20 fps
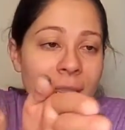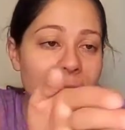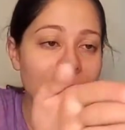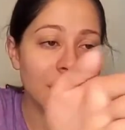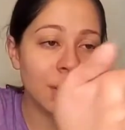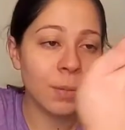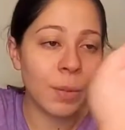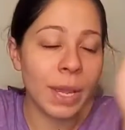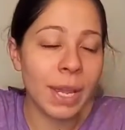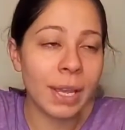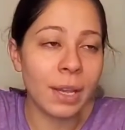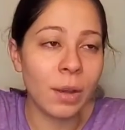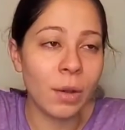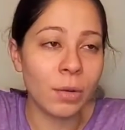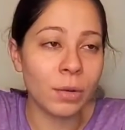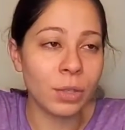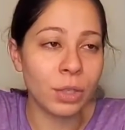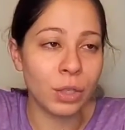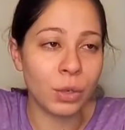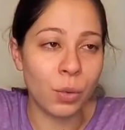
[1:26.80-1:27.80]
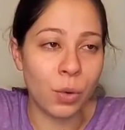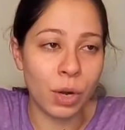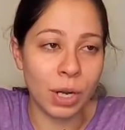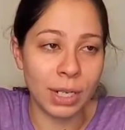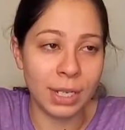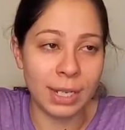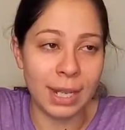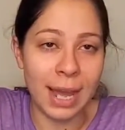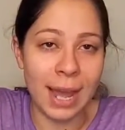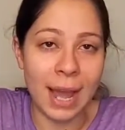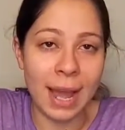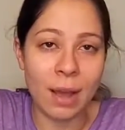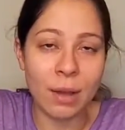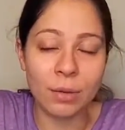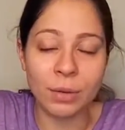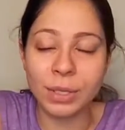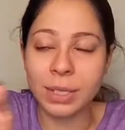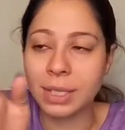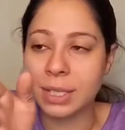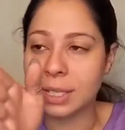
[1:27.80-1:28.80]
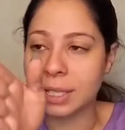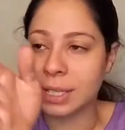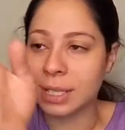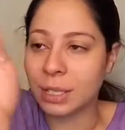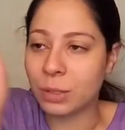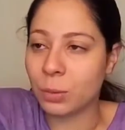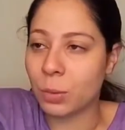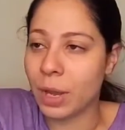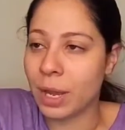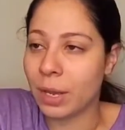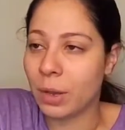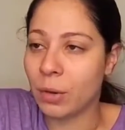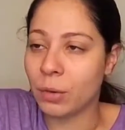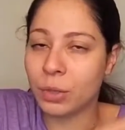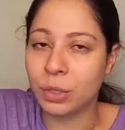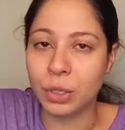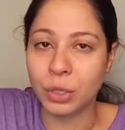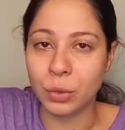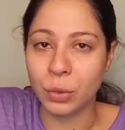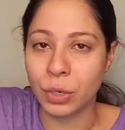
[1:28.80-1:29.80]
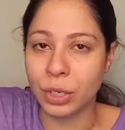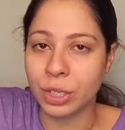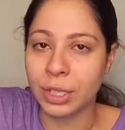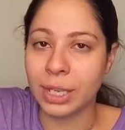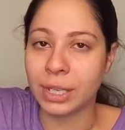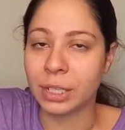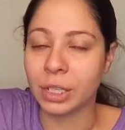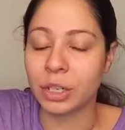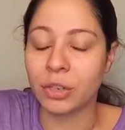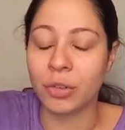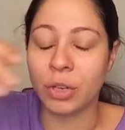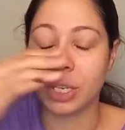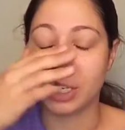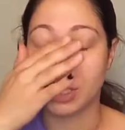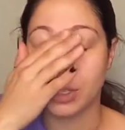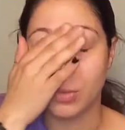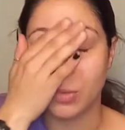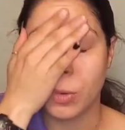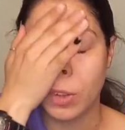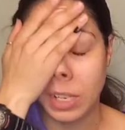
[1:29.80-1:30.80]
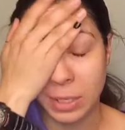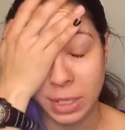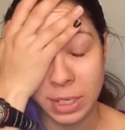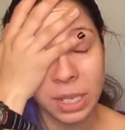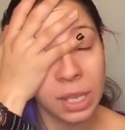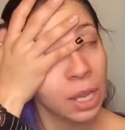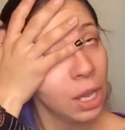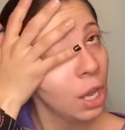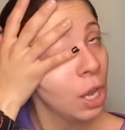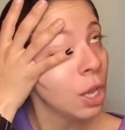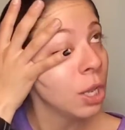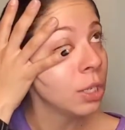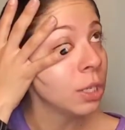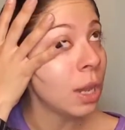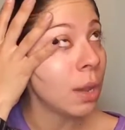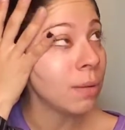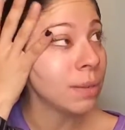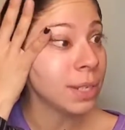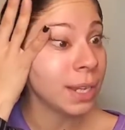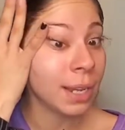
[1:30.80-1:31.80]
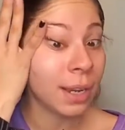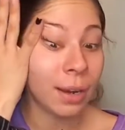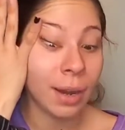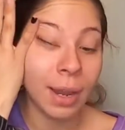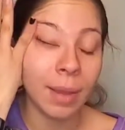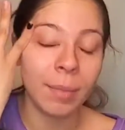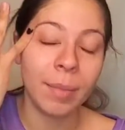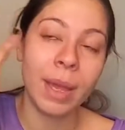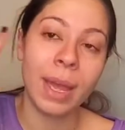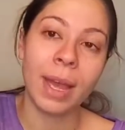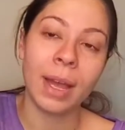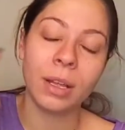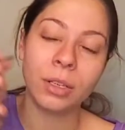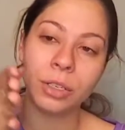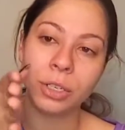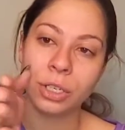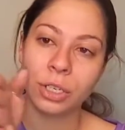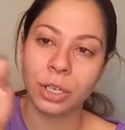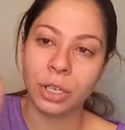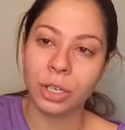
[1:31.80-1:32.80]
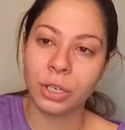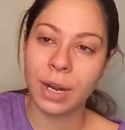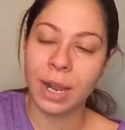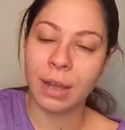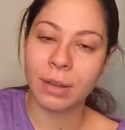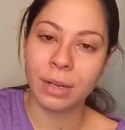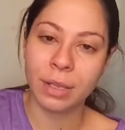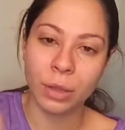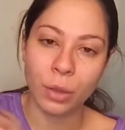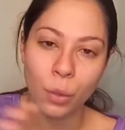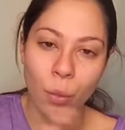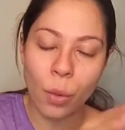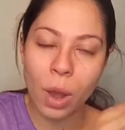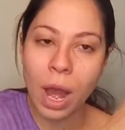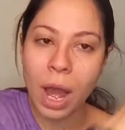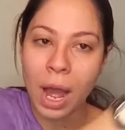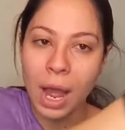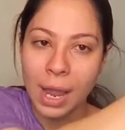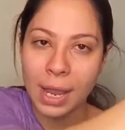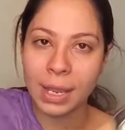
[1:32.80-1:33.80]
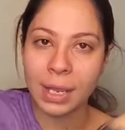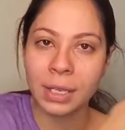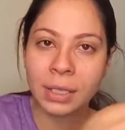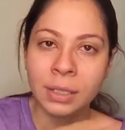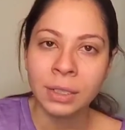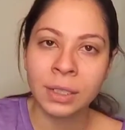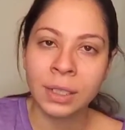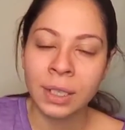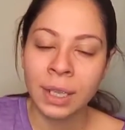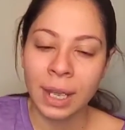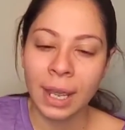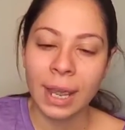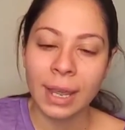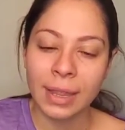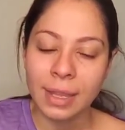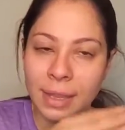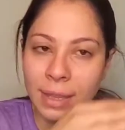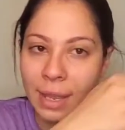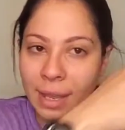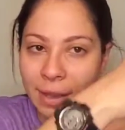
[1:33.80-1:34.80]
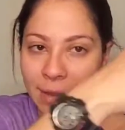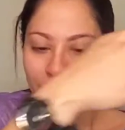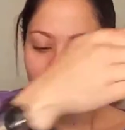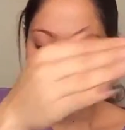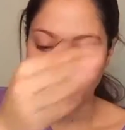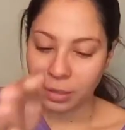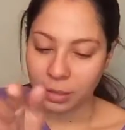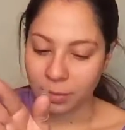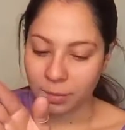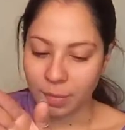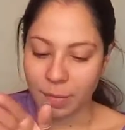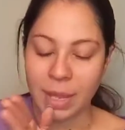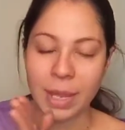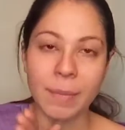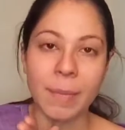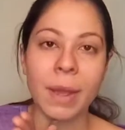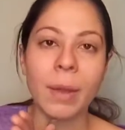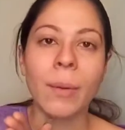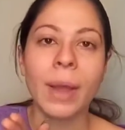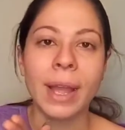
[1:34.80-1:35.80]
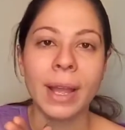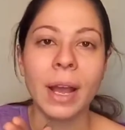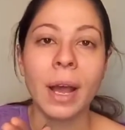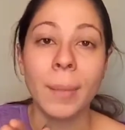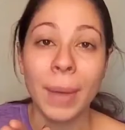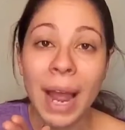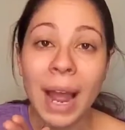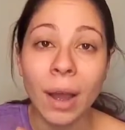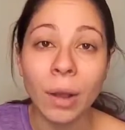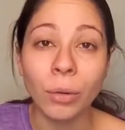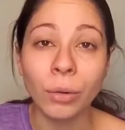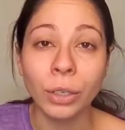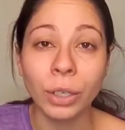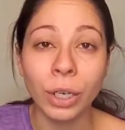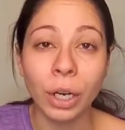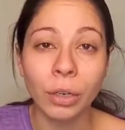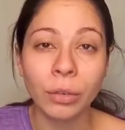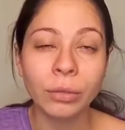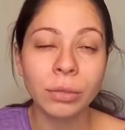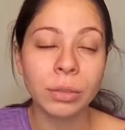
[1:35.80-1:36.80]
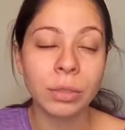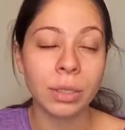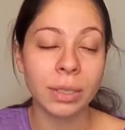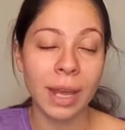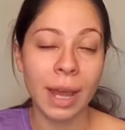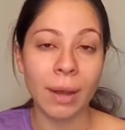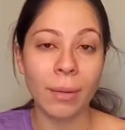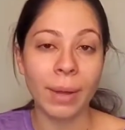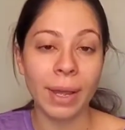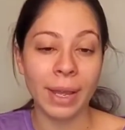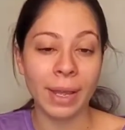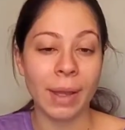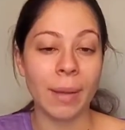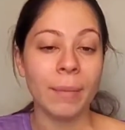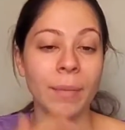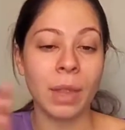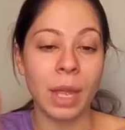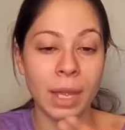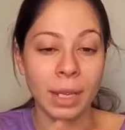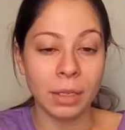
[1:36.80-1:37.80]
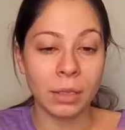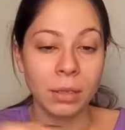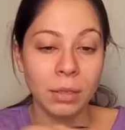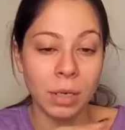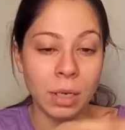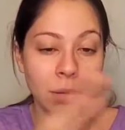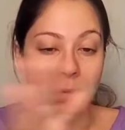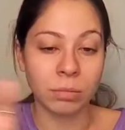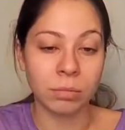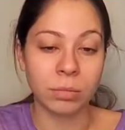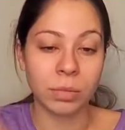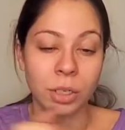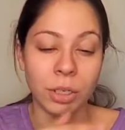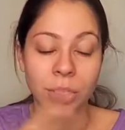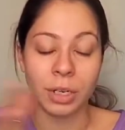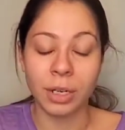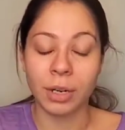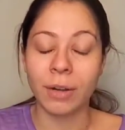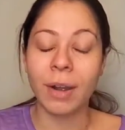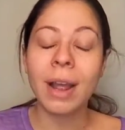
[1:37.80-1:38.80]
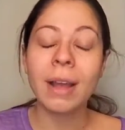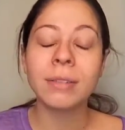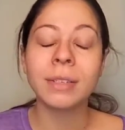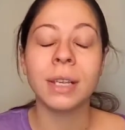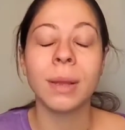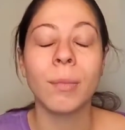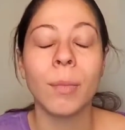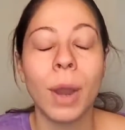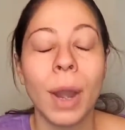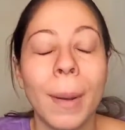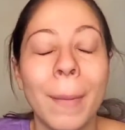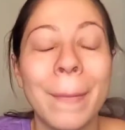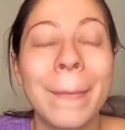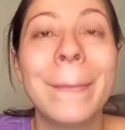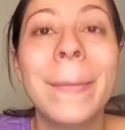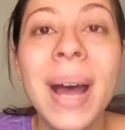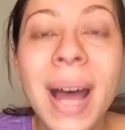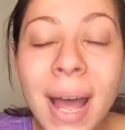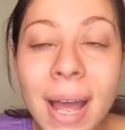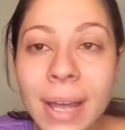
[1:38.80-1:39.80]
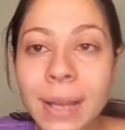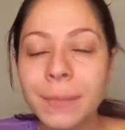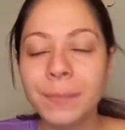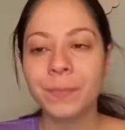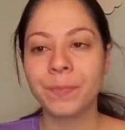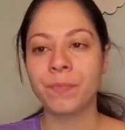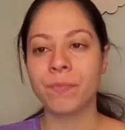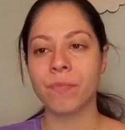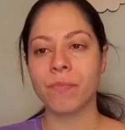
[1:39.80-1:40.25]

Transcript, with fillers: this way goes towards the house, this way goes towards like the trees in the woods. So I was like, all right, bet I'll just turn around in the Y and then like make my way come out, you know? So that way I'm like, you know, turning around somewhere. But